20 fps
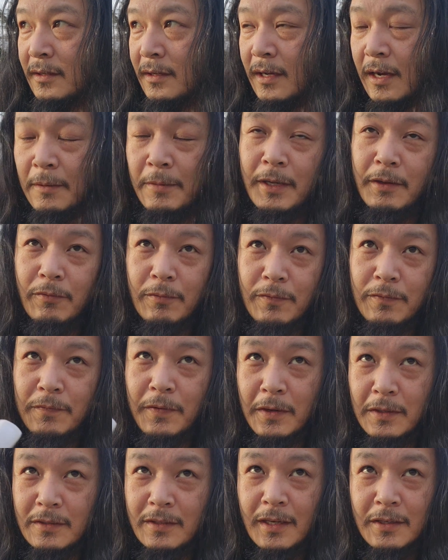I mean,
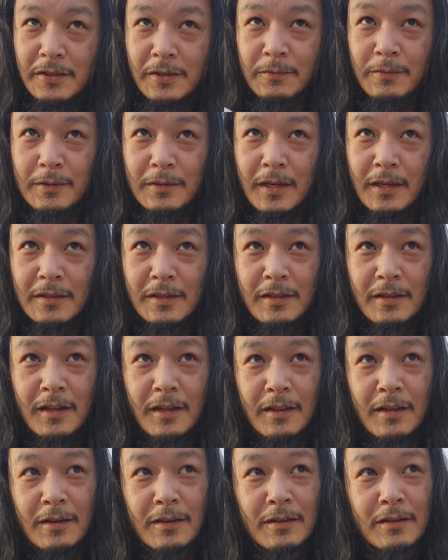first session was actually
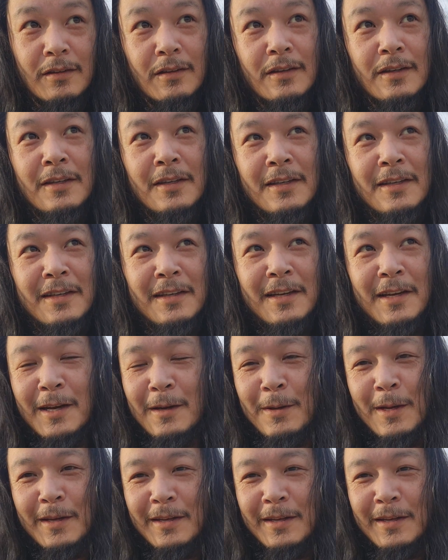not that good. I